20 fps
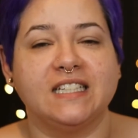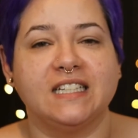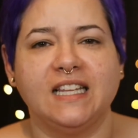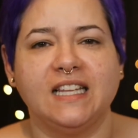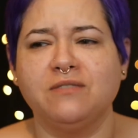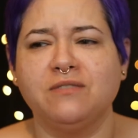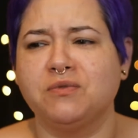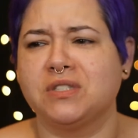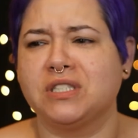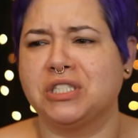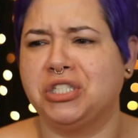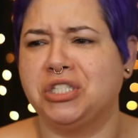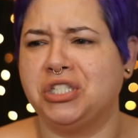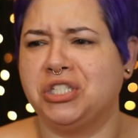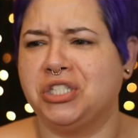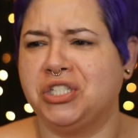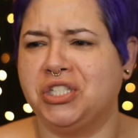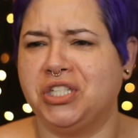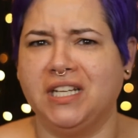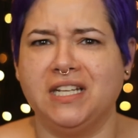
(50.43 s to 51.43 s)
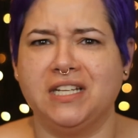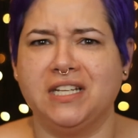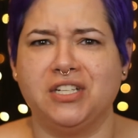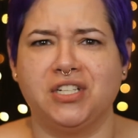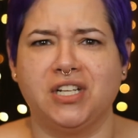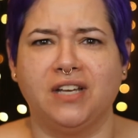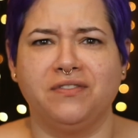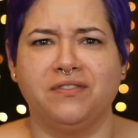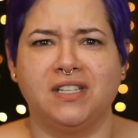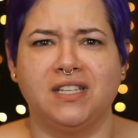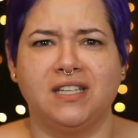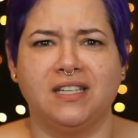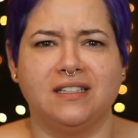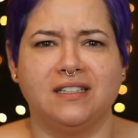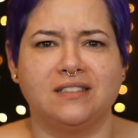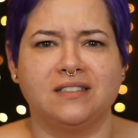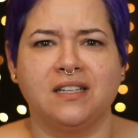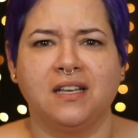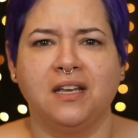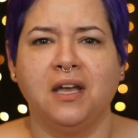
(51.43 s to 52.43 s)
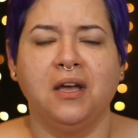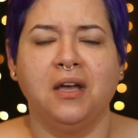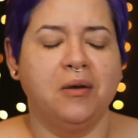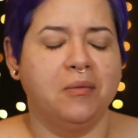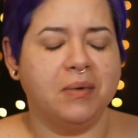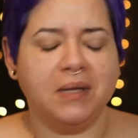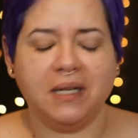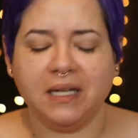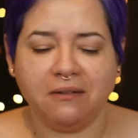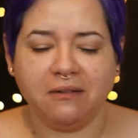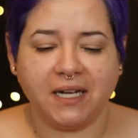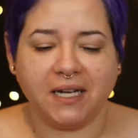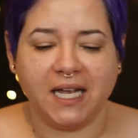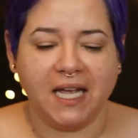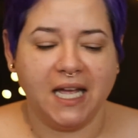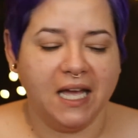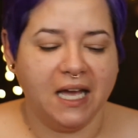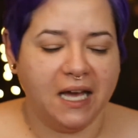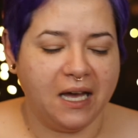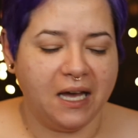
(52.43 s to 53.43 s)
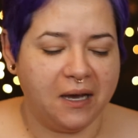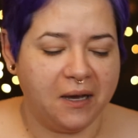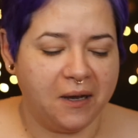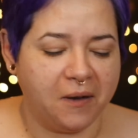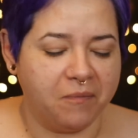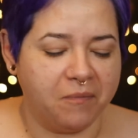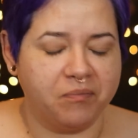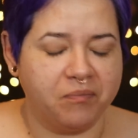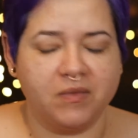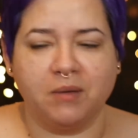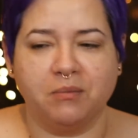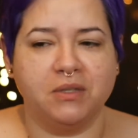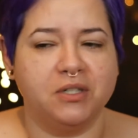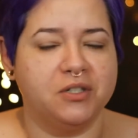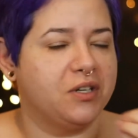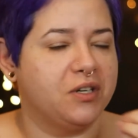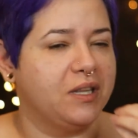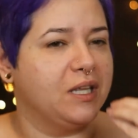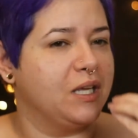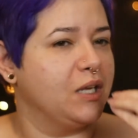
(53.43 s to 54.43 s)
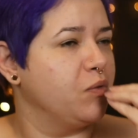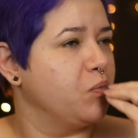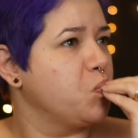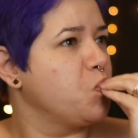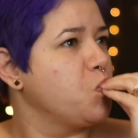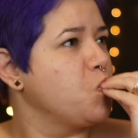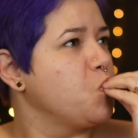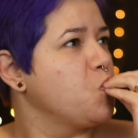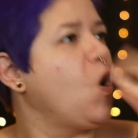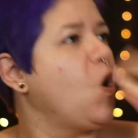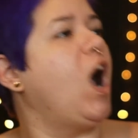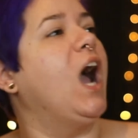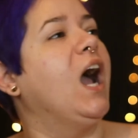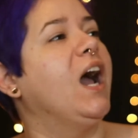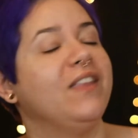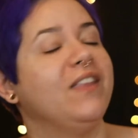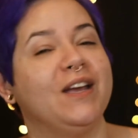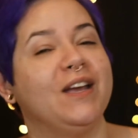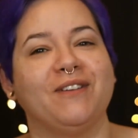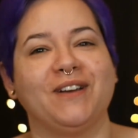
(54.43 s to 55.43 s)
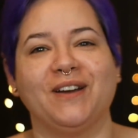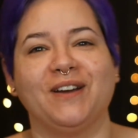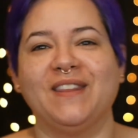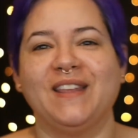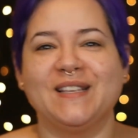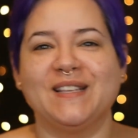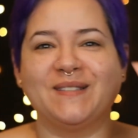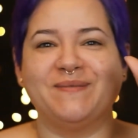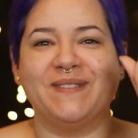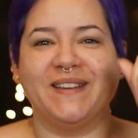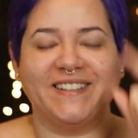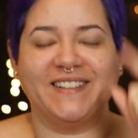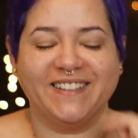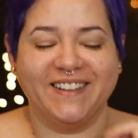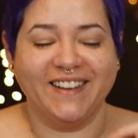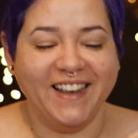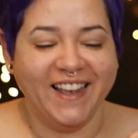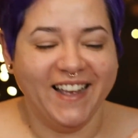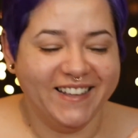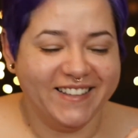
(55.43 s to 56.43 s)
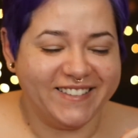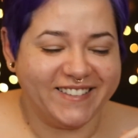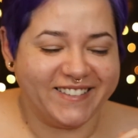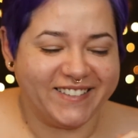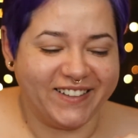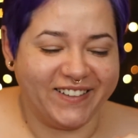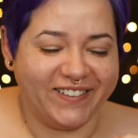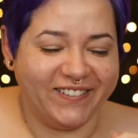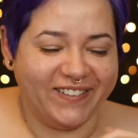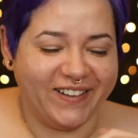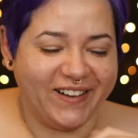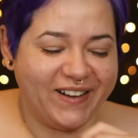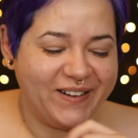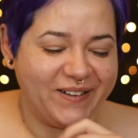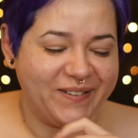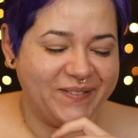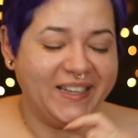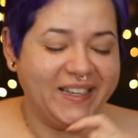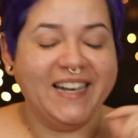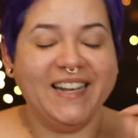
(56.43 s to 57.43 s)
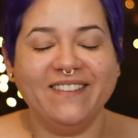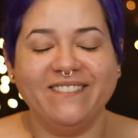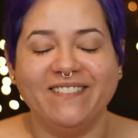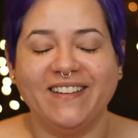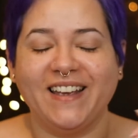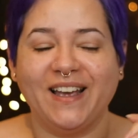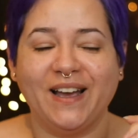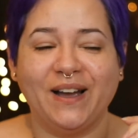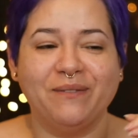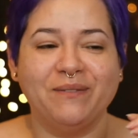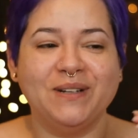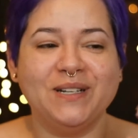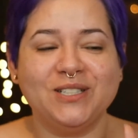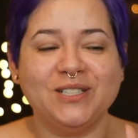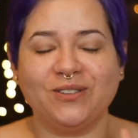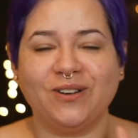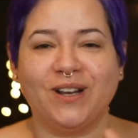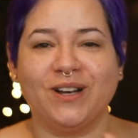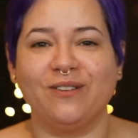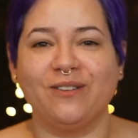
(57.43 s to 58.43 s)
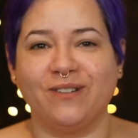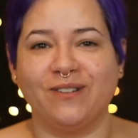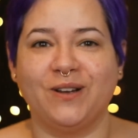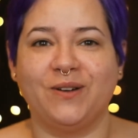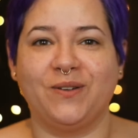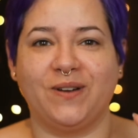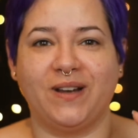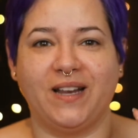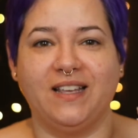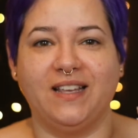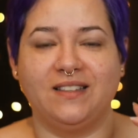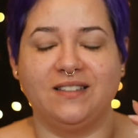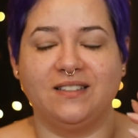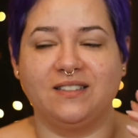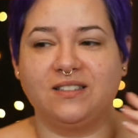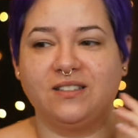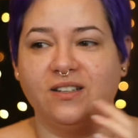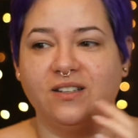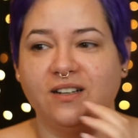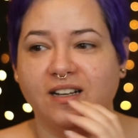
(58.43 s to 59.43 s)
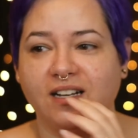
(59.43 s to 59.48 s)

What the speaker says: That was a shitty chef's kiss. But anyway, I'm gonna try that again. There we go. That's better. So anyway, I'm gonna try to recreate this look.